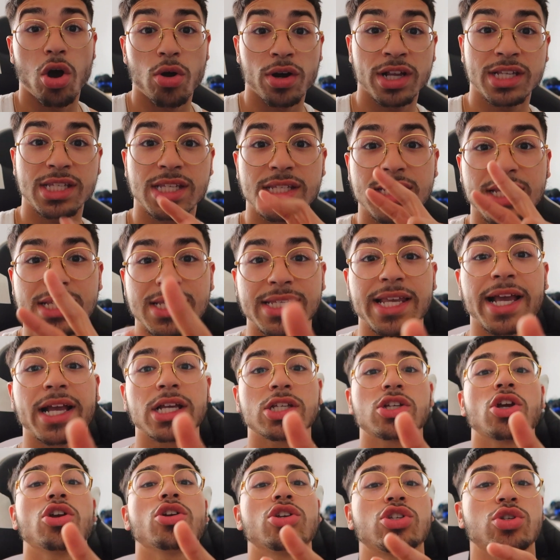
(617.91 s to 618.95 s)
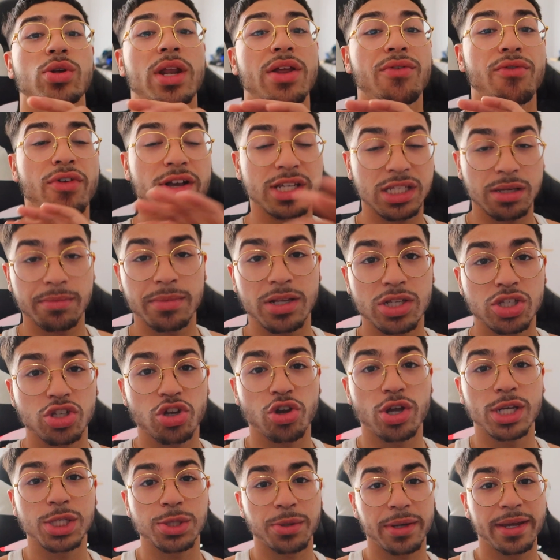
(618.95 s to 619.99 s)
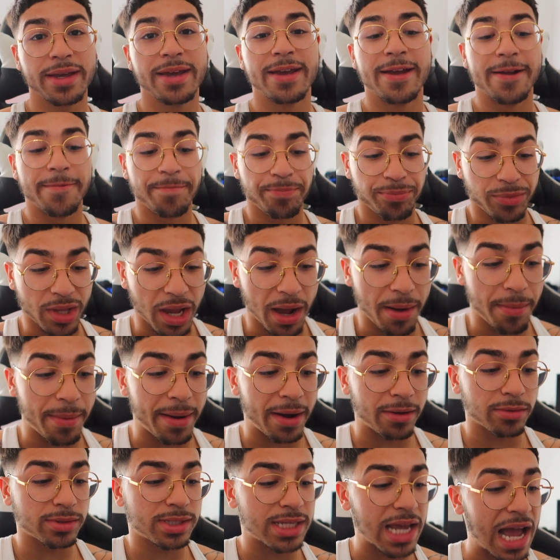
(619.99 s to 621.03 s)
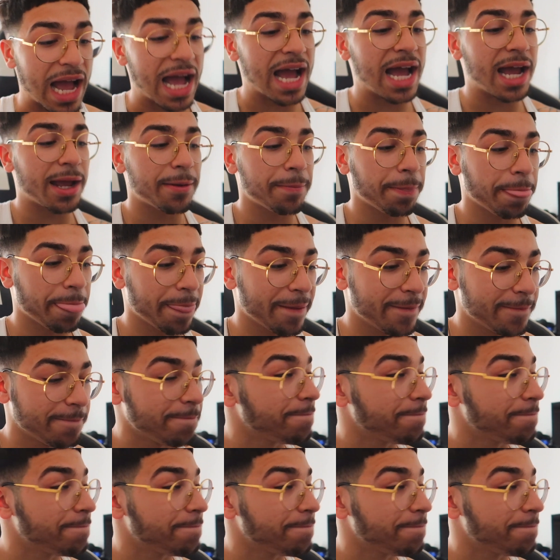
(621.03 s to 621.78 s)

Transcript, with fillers: Oh, this is his second surgery, so they rushed him in surgery. About time...